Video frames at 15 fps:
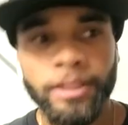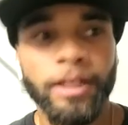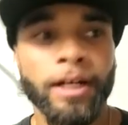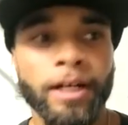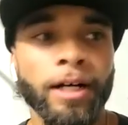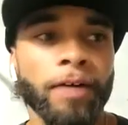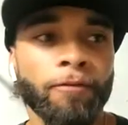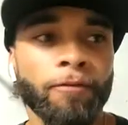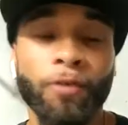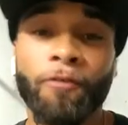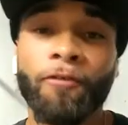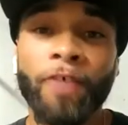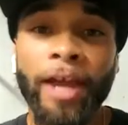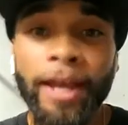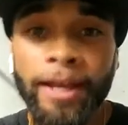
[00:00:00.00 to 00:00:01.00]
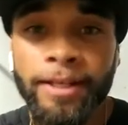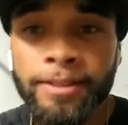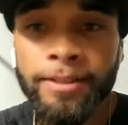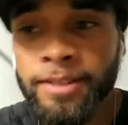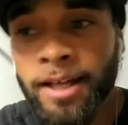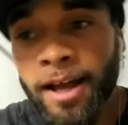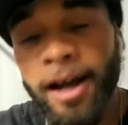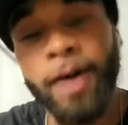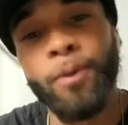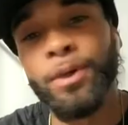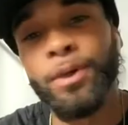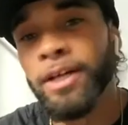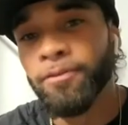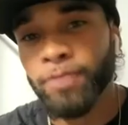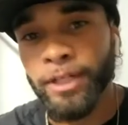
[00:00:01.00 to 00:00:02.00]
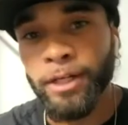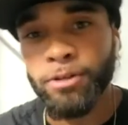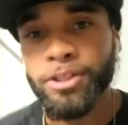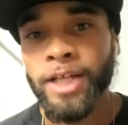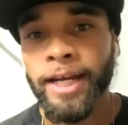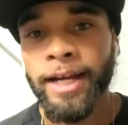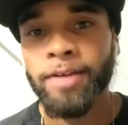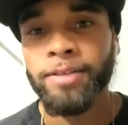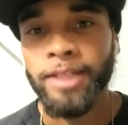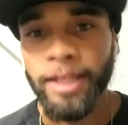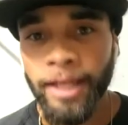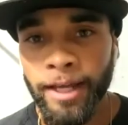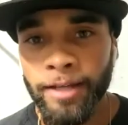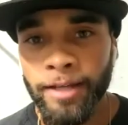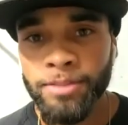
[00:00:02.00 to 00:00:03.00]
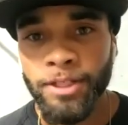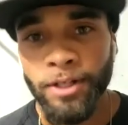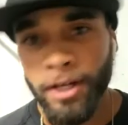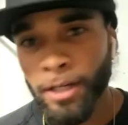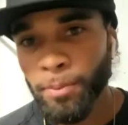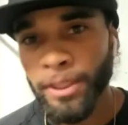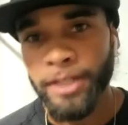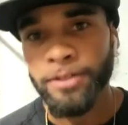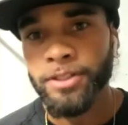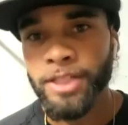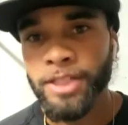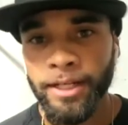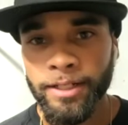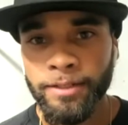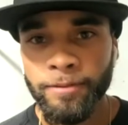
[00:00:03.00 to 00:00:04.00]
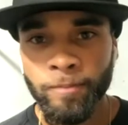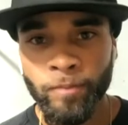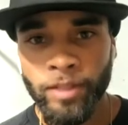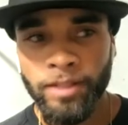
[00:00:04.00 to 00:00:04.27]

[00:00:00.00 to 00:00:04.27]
Uh, if you're fans, I would definitely go check out the games. They're going to be entertaining.